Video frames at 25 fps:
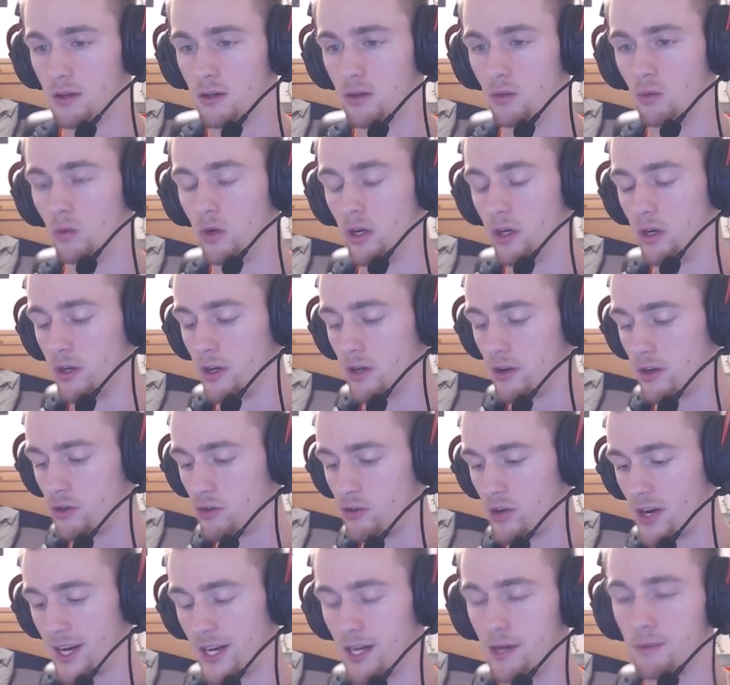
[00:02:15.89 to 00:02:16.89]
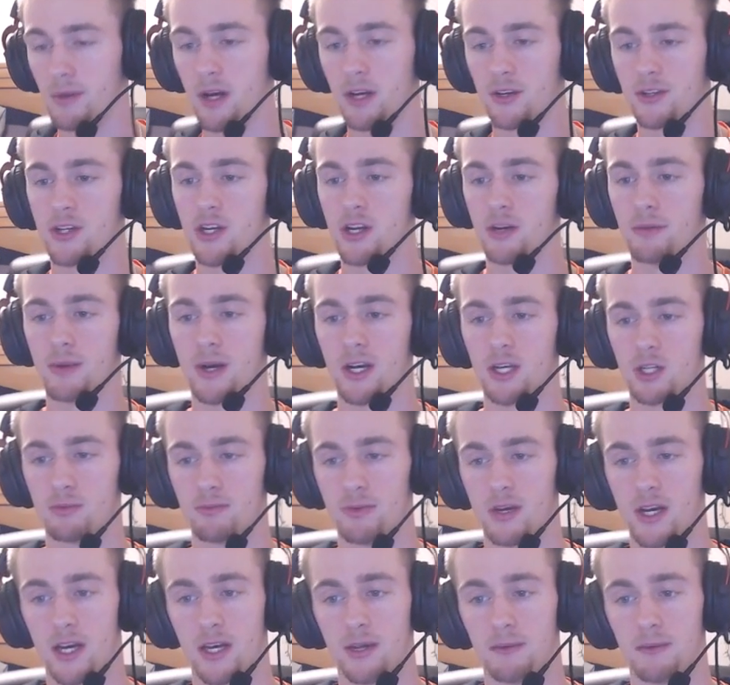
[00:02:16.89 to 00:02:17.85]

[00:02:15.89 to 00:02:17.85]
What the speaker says: where you can track your mouse to your mouse pad.